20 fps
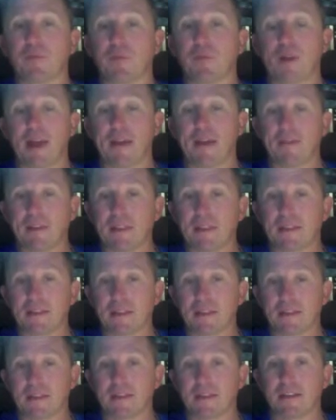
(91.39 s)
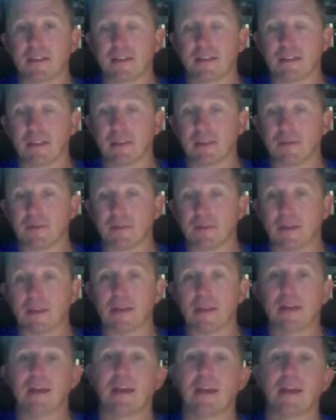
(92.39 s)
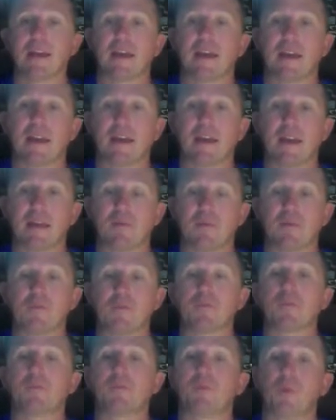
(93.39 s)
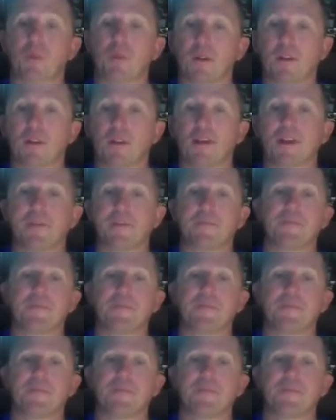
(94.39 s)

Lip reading: I have anything sent to the DMV, and most importantly,